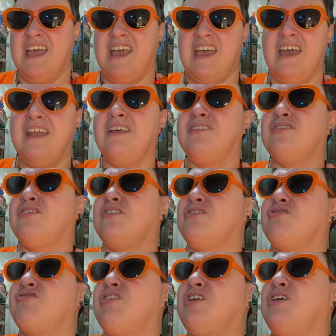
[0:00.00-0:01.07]
And it's this
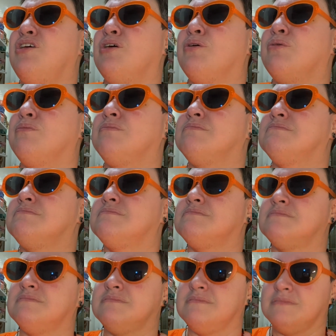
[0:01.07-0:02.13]
video
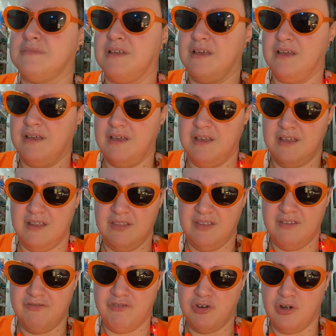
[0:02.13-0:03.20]
that,
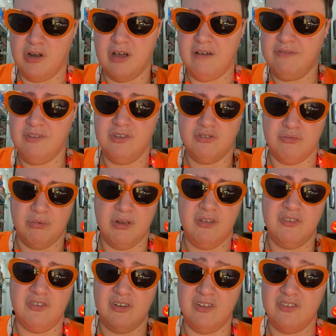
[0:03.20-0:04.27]
for an obvious
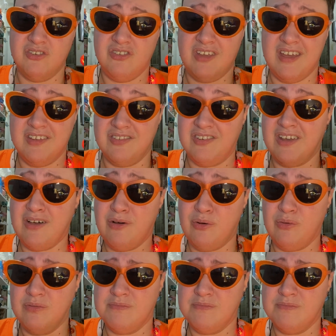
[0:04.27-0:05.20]
reason, it stands out.